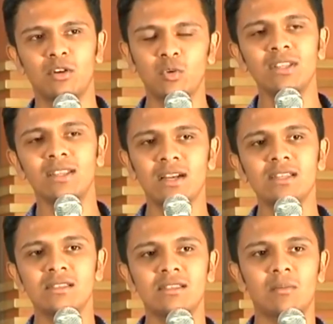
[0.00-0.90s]
during the
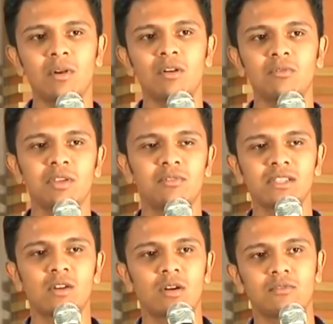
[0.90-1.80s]
release in Tamil Nadu, we
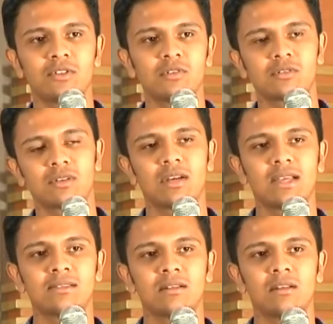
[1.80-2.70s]
faced a lot of issues.
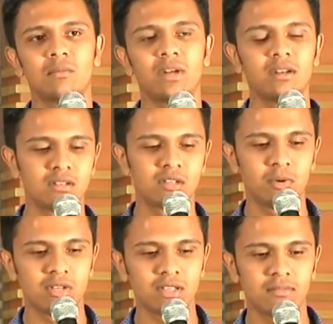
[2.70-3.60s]
As in many
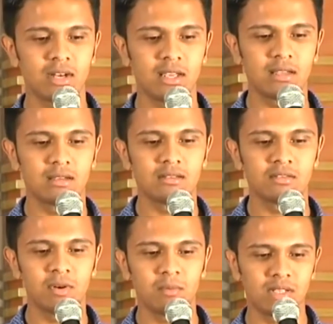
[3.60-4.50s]
distributors, they were like,
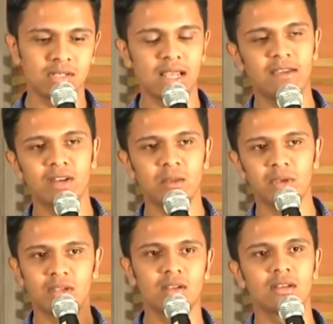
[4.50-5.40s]
this film doesn't have any
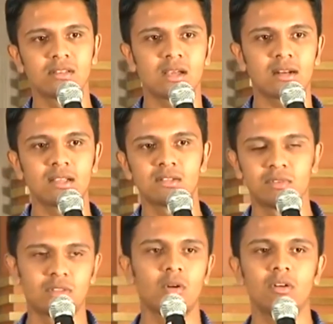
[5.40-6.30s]
big star cast,
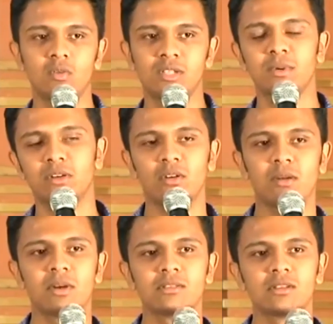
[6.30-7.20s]
with all due respect to
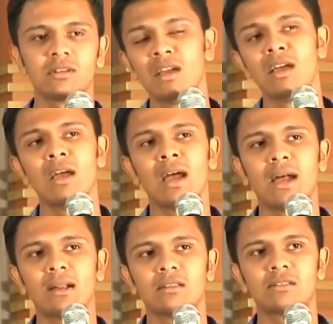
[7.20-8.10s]
Rahman sir.
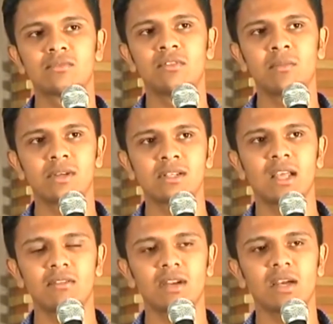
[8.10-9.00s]
And this film
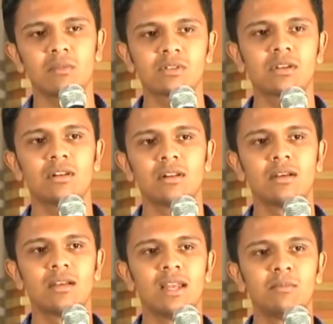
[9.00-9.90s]
doesn't have any commercial
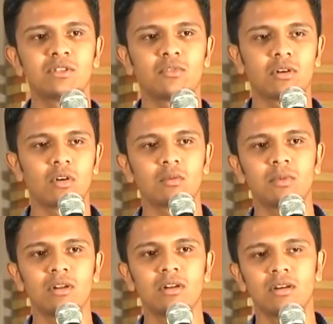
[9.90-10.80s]
elements for a
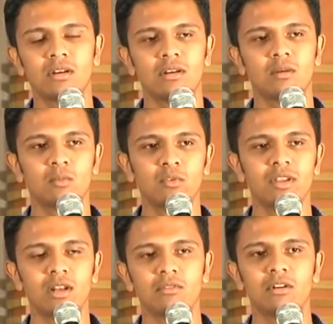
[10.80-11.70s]
normal
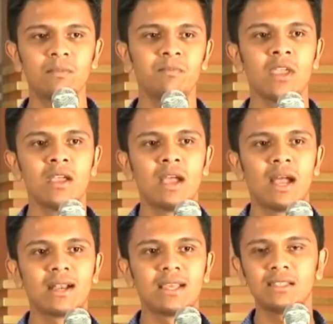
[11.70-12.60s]
movie lover.
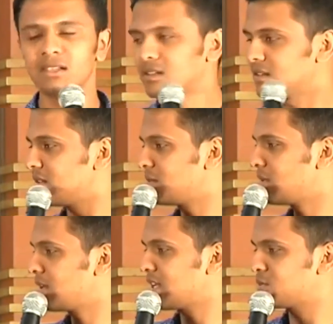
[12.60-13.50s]
And I think
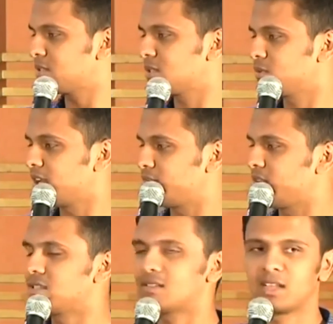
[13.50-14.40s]
Lakshman sir would have
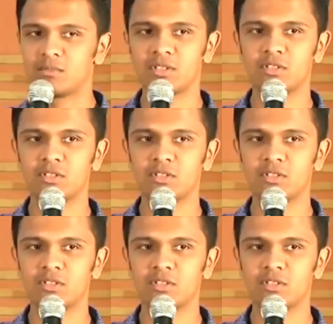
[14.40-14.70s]
faced the same